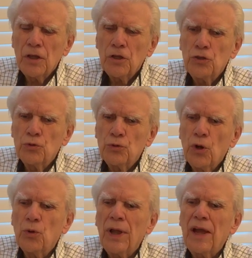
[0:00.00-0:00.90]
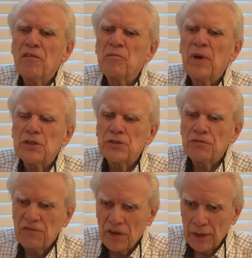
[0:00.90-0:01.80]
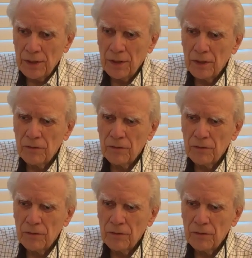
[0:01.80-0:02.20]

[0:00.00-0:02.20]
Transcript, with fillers: you don't have much fun.